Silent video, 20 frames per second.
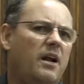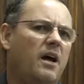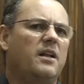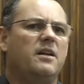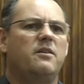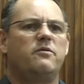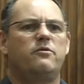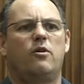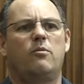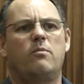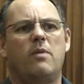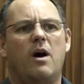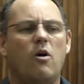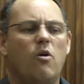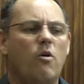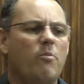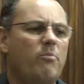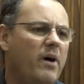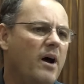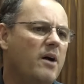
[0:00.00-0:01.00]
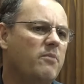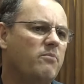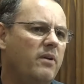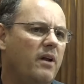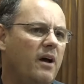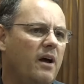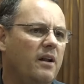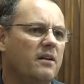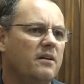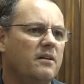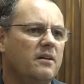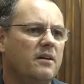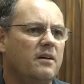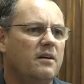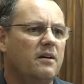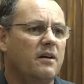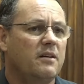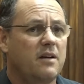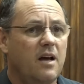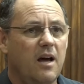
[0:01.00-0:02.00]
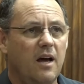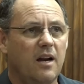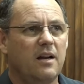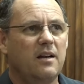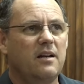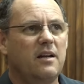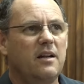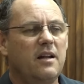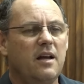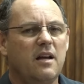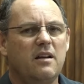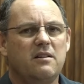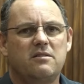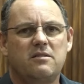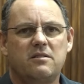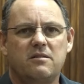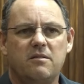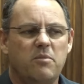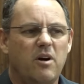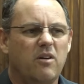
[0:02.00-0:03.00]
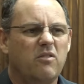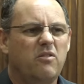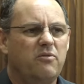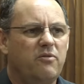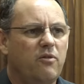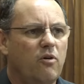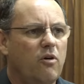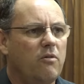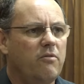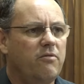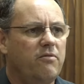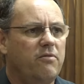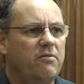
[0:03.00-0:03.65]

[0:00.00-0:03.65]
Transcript: running from our pipeline. Currently there's about four